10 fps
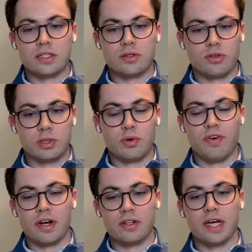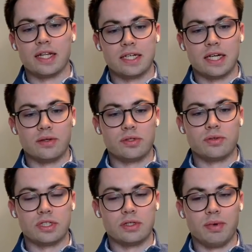storage provider on the other side who
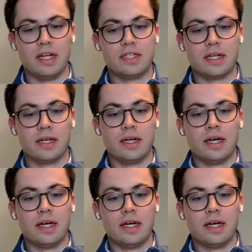stores the painting,